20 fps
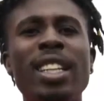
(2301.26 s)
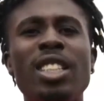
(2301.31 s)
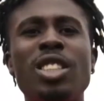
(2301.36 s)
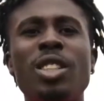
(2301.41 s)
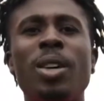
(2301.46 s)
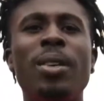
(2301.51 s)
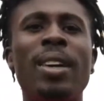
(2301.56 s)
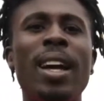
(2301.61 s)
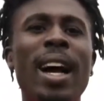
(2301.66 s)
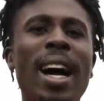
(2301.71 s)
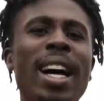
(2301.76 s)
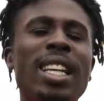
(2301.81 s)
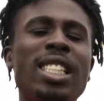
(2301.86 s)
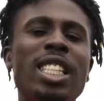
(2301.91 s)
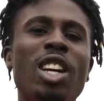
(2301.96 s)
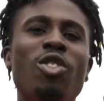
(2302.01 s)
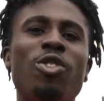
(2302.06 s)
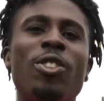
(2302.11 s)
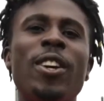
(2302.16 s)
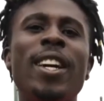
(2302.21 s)
so guys, I
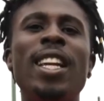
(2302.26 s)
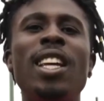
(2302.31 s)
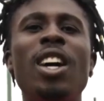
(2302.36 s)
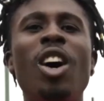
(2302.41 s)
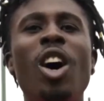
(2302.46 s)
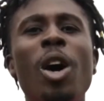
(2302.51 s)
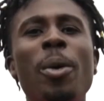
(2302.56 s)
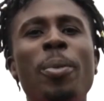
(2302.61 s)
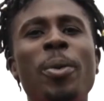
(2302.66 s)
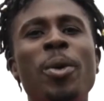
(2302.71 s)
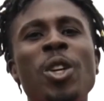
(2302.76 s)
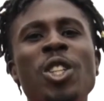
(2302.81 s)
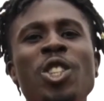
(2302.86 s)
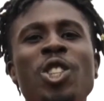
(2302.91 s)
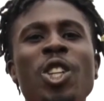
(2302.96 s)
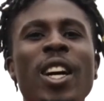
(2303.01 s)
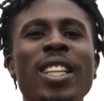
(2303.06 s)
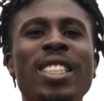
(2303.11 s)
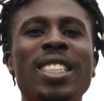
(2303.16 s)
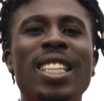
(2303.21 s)
really hope you
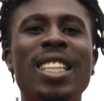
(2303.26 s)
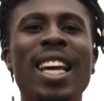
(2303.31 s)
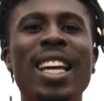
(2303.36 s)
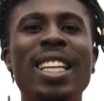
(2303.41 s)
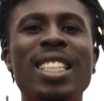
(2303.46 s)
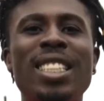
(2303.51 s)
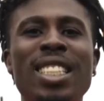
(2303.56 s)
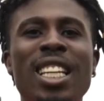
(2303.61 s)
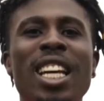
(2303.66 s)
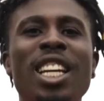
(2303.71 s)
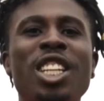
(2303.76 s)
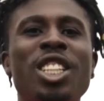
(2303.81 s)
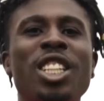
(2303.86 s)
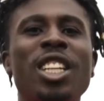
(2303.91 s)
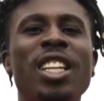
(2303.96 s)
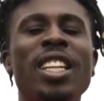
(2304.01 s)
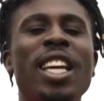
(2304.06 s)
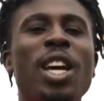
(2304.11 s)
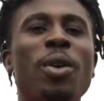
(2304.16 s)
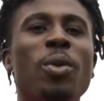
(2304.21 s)
enjoyed today's
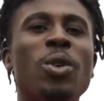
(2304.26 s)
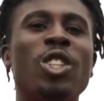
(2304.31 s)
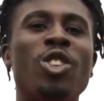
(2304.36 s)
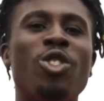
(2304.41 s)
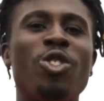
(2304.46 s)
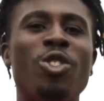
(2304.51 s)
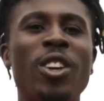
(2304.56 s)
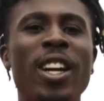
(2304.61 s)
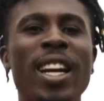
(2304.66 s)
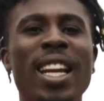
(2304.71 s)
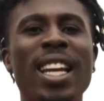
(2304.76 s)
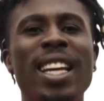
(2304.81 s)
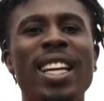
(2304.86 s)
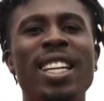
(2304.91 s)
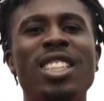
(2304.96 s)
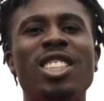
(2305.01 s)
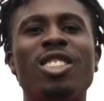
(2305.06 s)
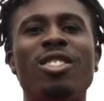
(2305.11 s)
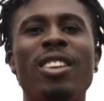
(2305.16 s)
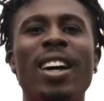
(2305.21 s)
session. It was a really
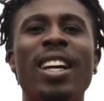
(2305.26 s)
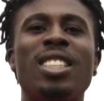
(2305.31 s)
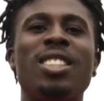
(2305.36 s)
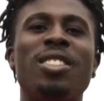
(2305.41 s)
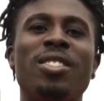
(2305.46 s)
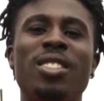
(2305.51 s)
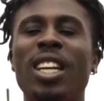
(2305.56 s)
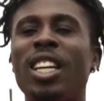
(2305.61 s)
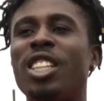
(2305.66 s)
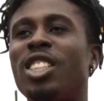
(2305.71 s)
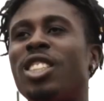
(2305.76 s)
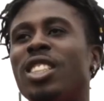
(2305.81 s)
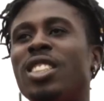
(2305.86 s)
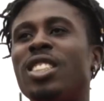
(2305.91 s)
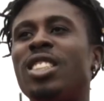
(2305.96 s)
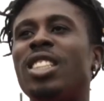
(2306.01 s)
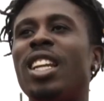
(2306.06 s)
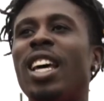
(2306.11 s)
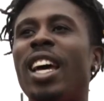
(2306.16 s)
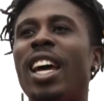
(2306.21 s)
interactive session
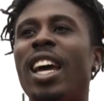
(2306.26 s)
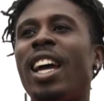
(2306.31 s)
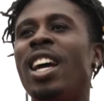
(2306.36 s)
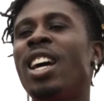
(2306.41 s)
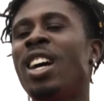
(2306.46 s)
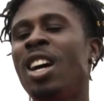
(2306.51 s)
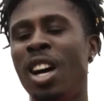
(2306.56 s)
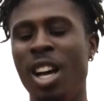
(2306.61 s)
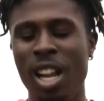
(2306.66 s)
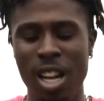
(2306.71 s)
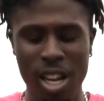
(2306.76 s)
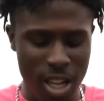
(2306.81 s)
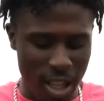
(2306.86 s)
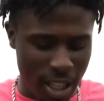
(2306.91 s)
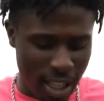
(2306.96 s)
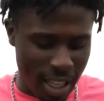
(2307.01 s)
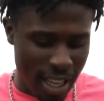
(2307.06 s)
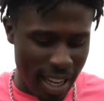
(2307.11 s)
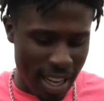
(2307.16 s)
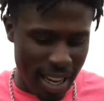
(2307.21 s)
today,
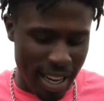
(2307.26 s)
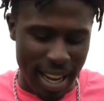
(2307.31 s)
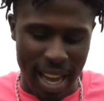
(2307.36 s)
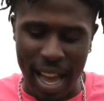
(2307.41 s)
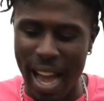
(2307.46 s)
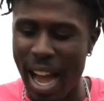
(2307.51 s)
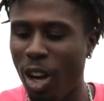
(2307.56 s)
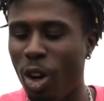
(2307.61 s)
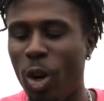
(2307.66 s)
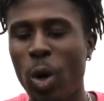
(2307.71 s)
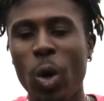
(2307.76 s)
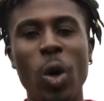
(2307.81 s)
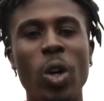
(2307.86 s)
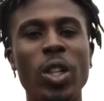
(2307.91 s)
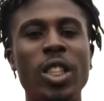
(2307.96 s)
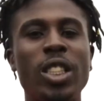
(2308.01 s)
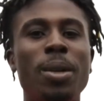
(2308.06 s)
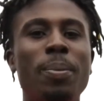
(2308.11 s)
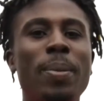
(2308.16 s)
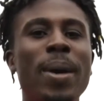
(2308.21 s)
looking at core
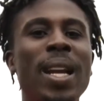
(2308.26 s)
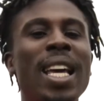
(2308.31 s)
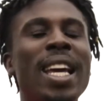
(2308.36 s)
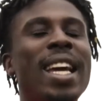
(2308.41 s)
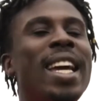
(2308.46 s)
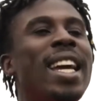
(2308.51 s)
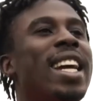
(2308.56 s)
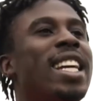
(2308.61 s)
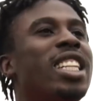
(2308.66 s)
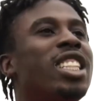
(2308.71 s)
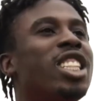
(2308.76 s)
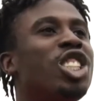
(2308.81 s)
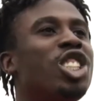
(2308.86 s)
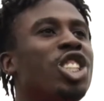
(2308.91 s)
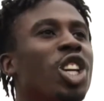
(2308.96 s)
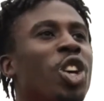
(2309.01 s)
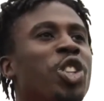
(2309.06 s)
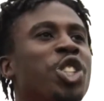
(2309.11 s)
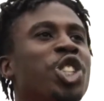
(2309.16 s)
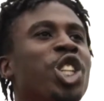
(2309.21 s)
stability,
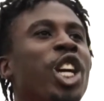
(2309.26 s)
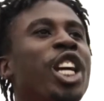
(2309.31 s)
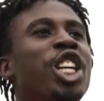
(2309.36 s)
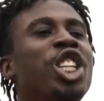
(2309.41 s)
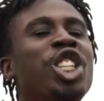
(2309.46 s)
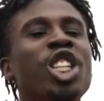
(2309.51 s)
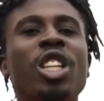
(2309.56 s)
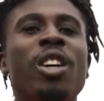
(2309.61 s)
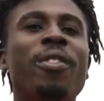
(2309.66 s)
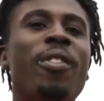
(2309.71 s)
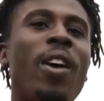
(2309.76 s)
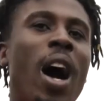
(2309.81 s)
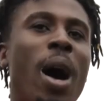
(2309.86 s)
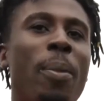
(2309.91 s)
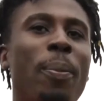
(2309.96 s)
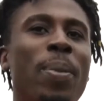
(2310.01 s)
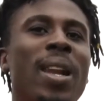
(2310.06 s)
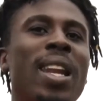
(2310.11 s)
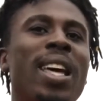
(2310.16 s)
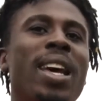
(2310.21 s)
dissociation of
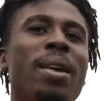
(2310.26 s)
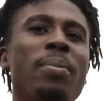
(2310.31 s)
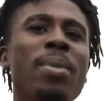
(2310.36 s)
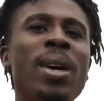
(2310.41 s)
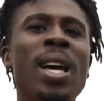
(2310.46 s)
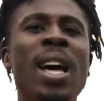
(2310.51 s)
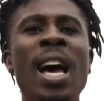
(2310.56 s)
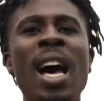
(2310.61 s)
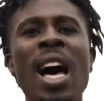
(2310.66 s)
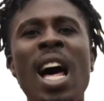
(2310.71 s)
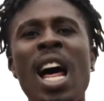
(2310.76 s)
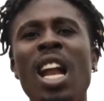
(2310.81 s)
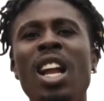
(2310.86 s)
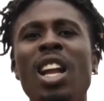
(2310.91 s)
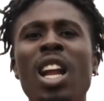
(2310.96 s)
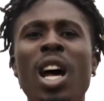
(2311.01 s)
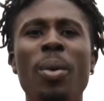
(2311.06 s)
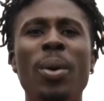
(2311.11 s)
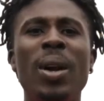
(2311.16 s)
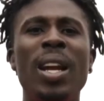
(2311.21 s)
upper limb and
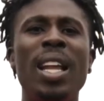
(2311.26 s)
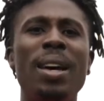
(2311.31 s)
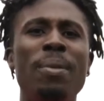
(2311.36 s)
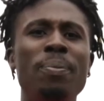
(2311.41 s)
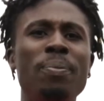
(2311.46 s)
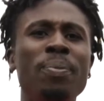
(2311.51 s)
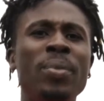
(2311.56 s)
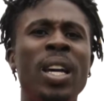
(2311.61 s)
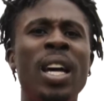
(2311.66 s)
lower limb.